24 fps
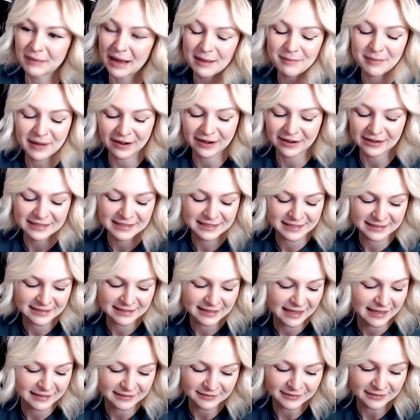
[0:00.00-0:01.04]
my parents
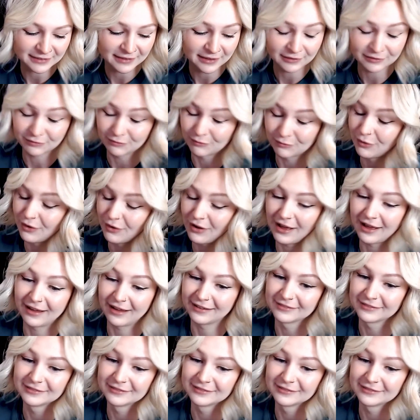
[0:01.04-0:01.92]
they uh, ah,